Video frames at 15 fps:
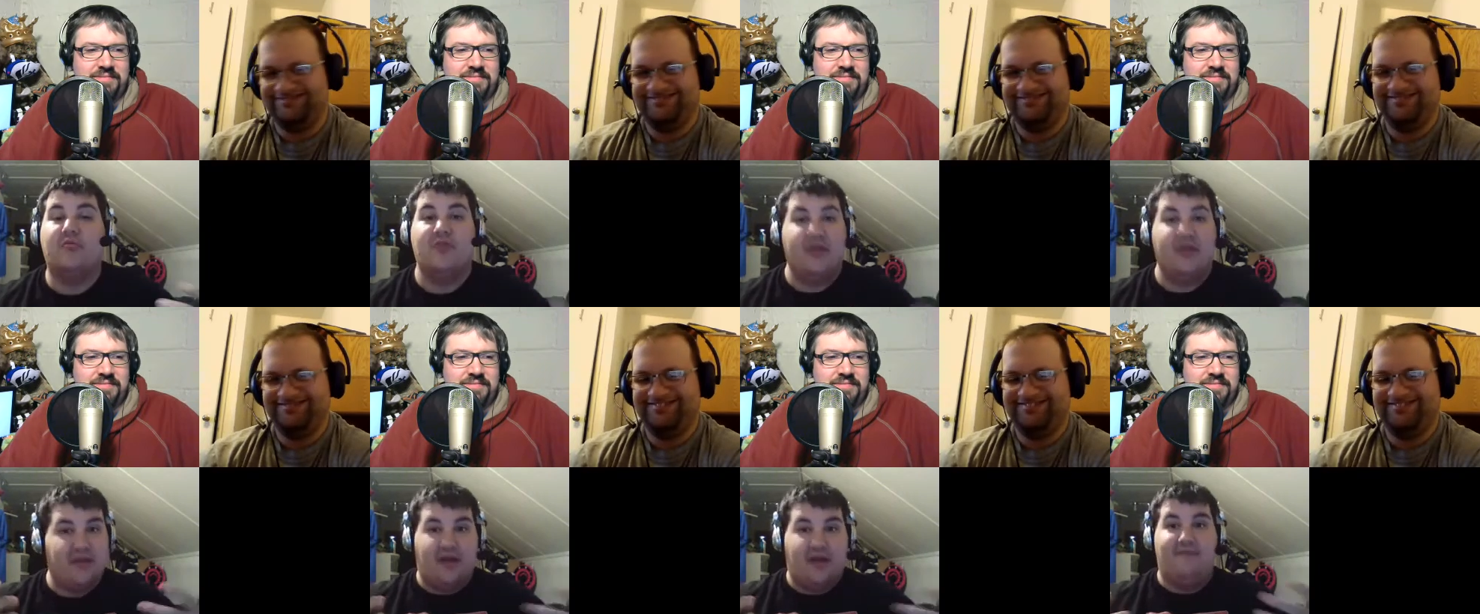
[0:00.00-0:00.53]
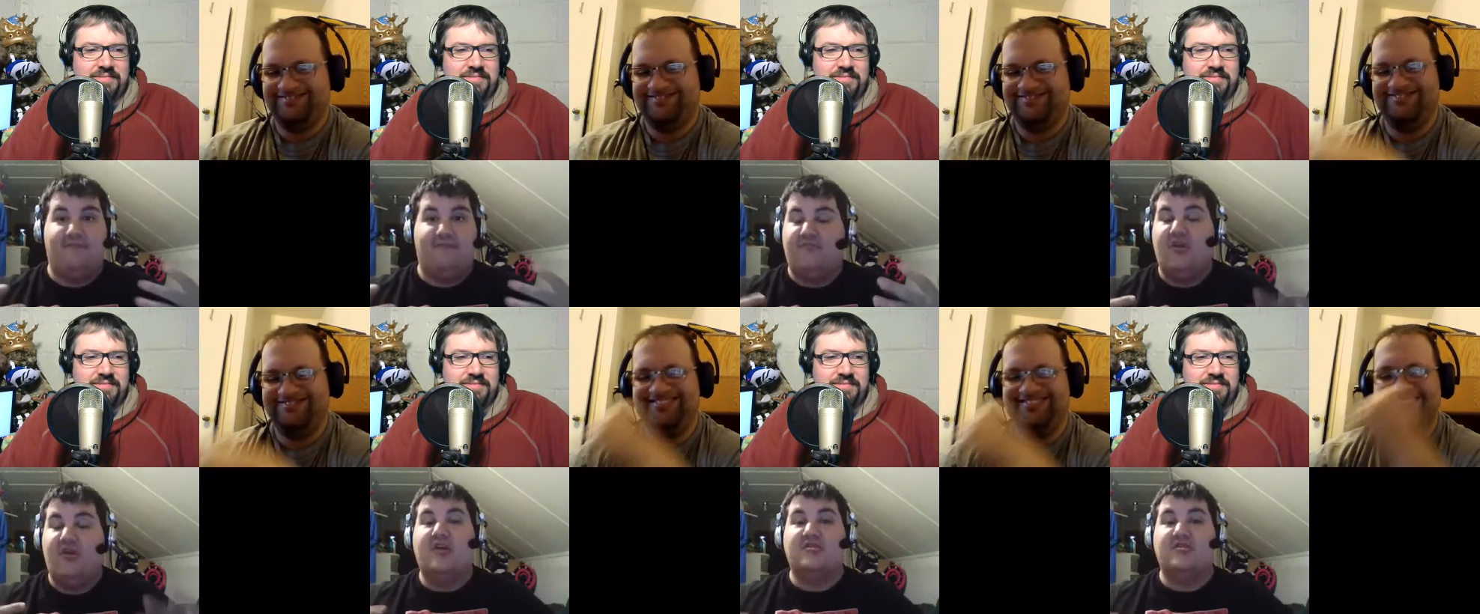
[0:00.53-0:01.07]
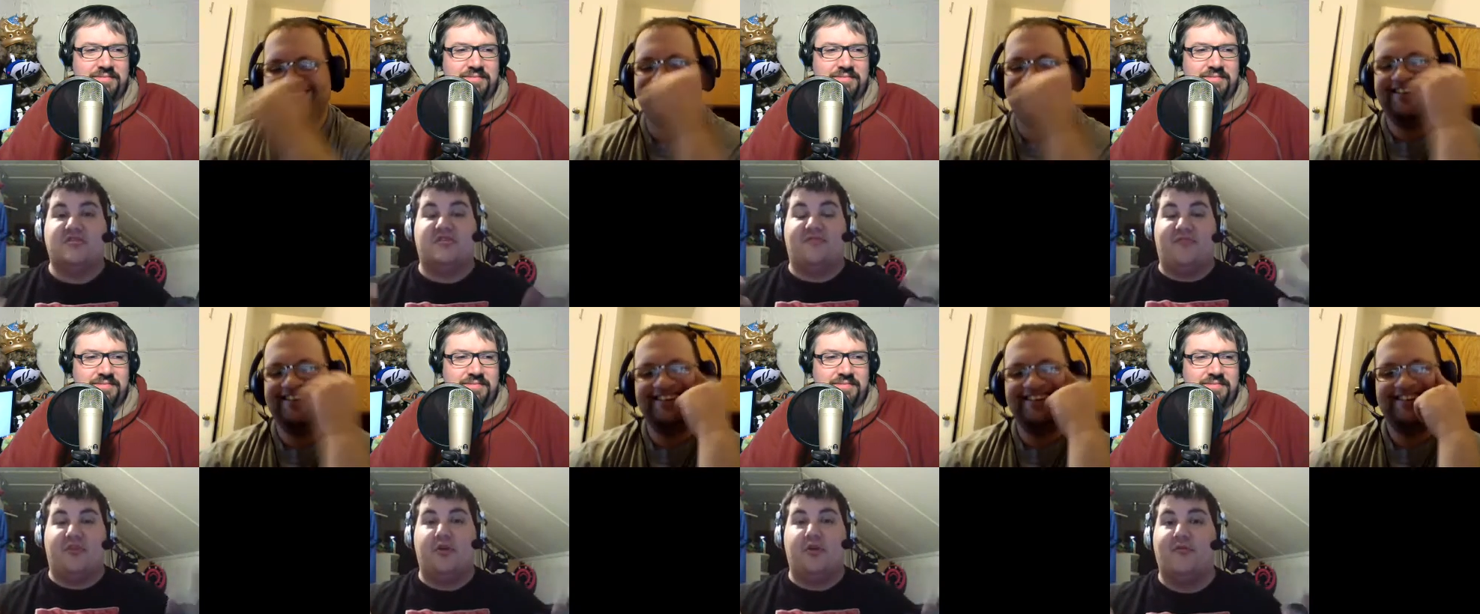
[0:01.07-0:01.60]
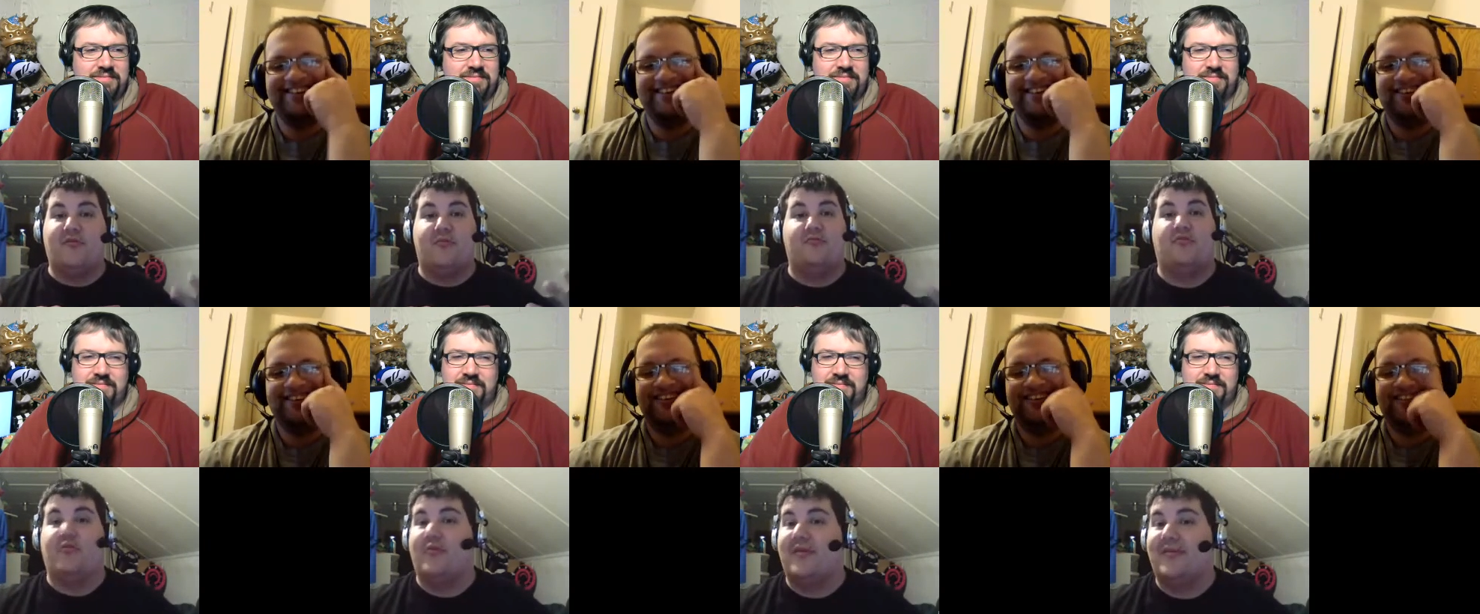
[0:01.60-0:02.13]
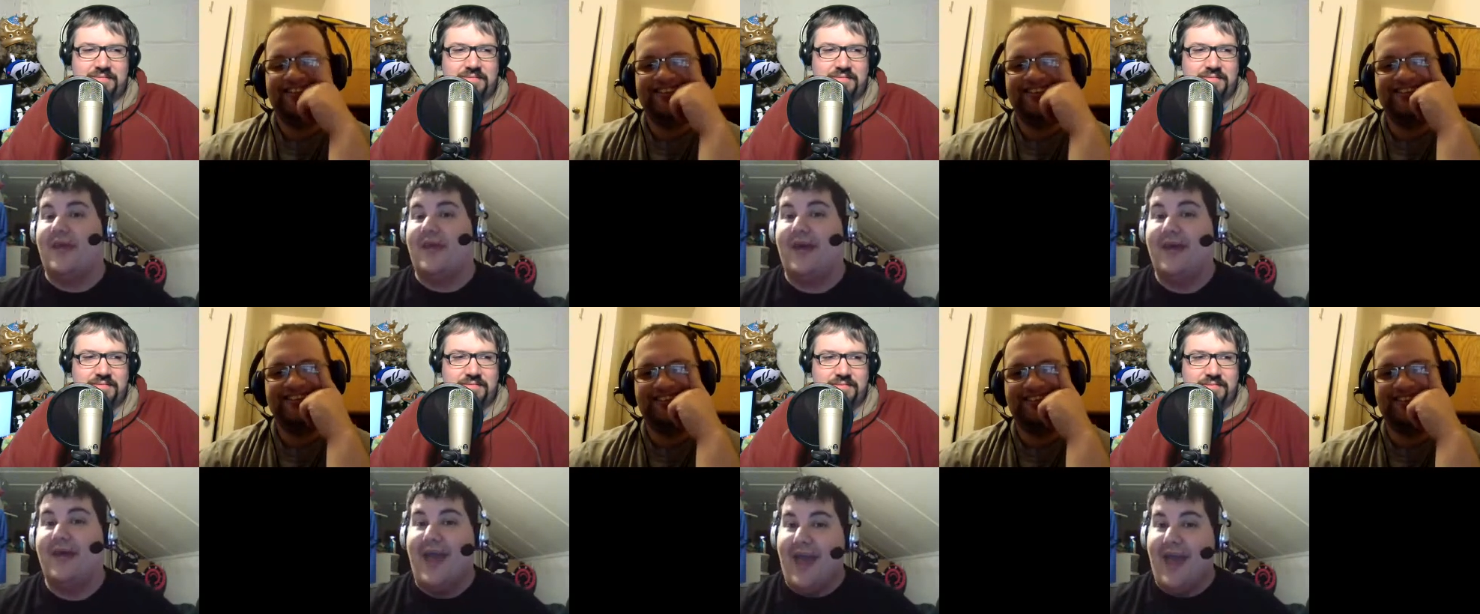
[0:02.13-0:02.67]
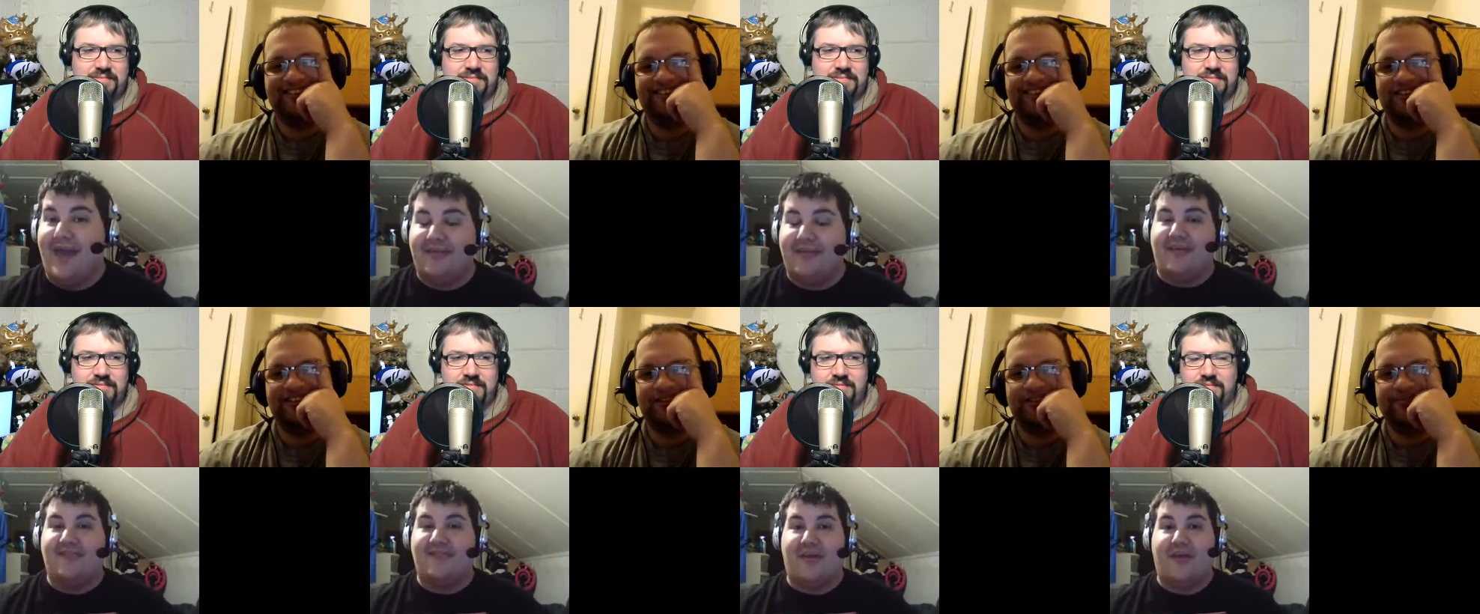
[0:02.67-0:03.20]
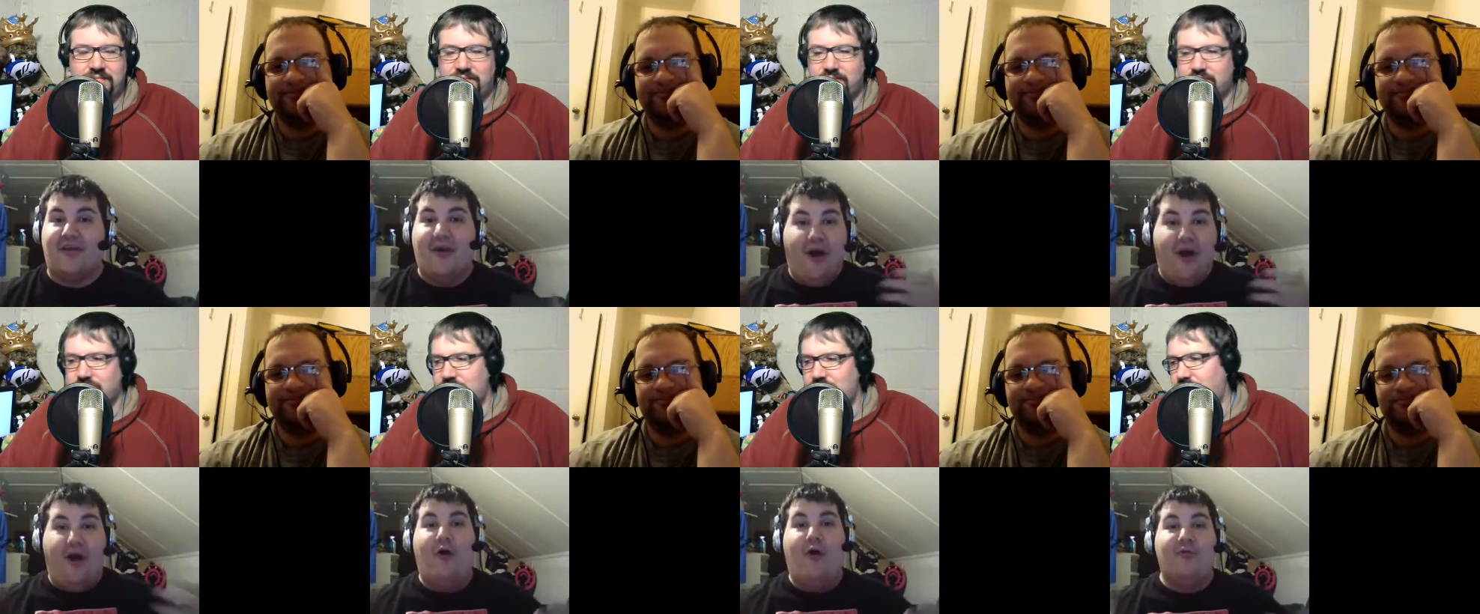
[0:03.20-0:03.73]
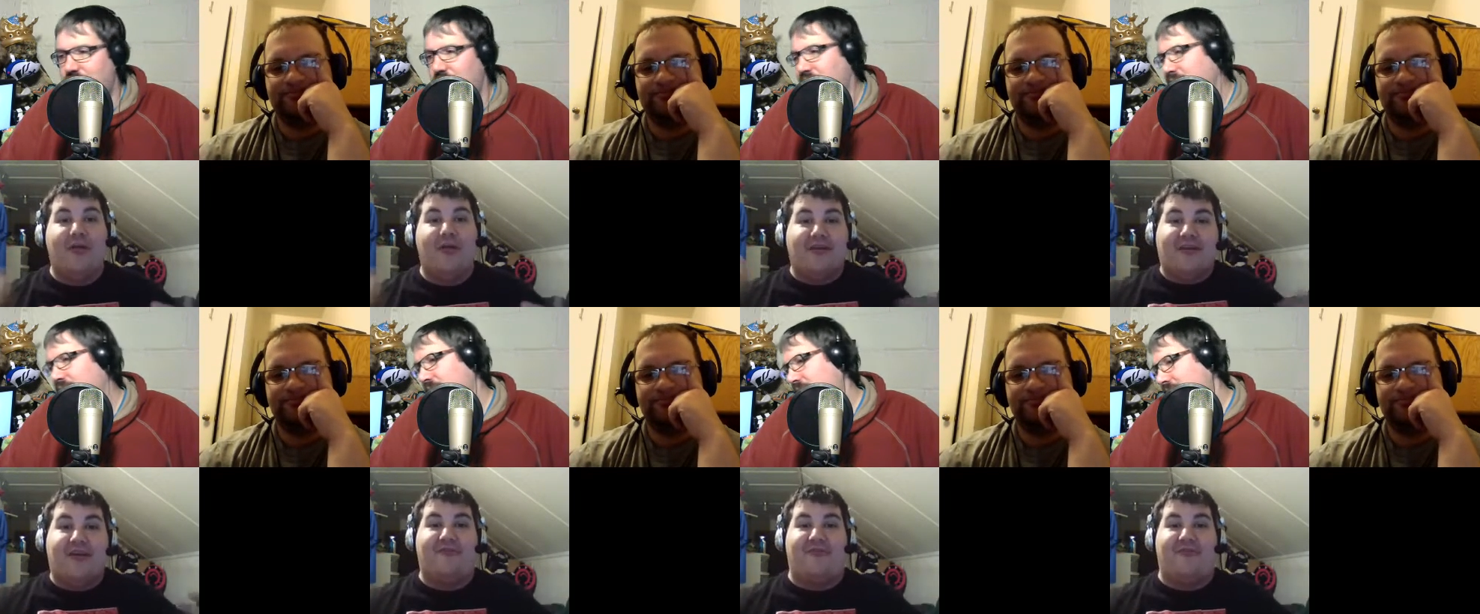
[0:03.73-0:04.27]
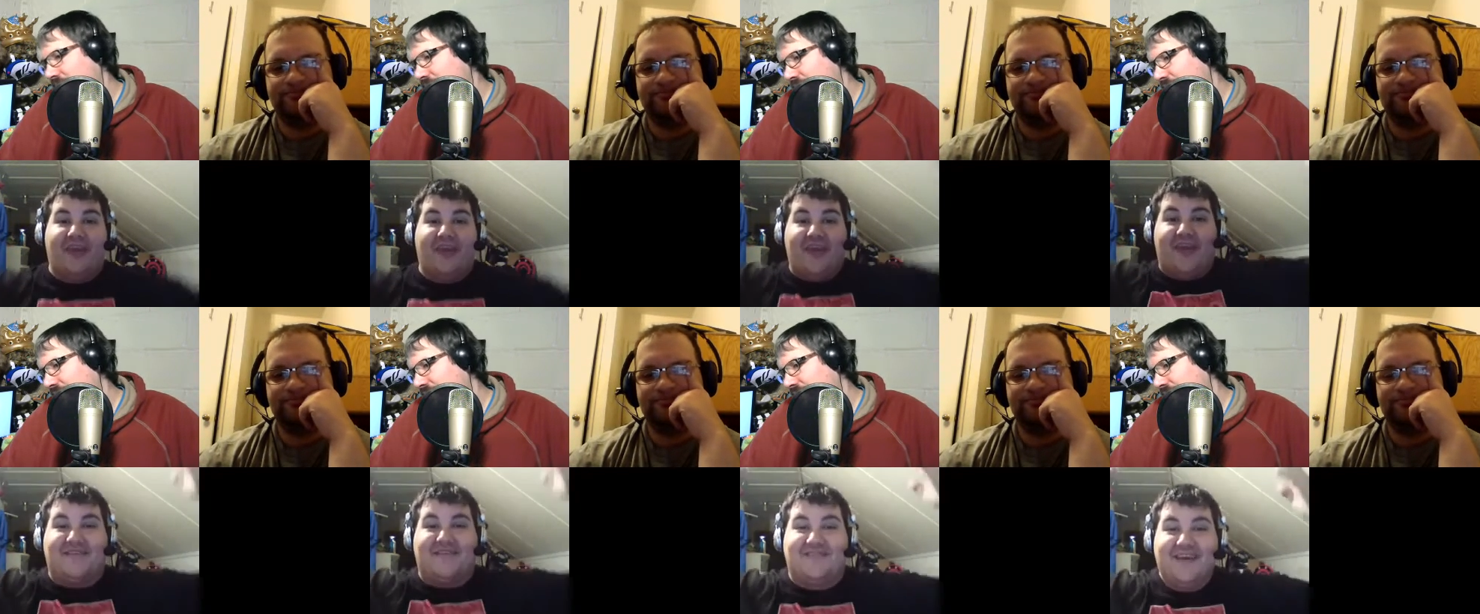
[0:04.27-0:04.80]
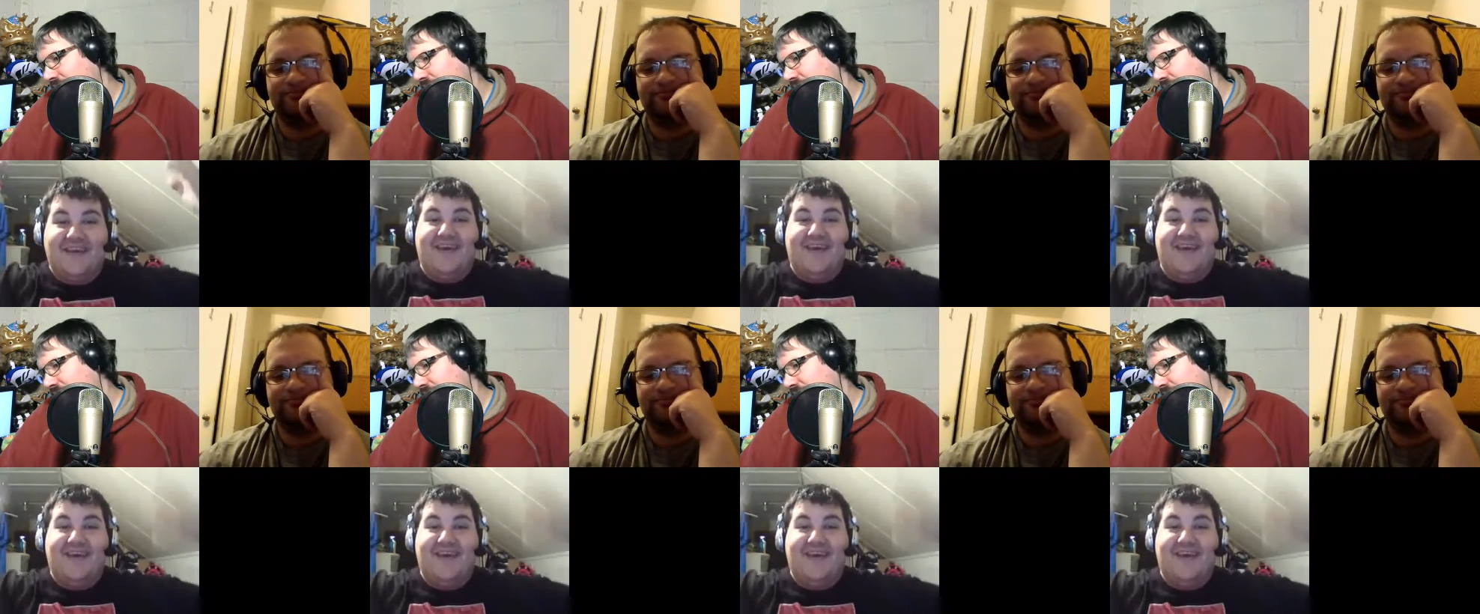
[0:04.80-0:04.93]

Speaker 1: like a just a video of him doing that, and then they say, "Oh, like a phoenix,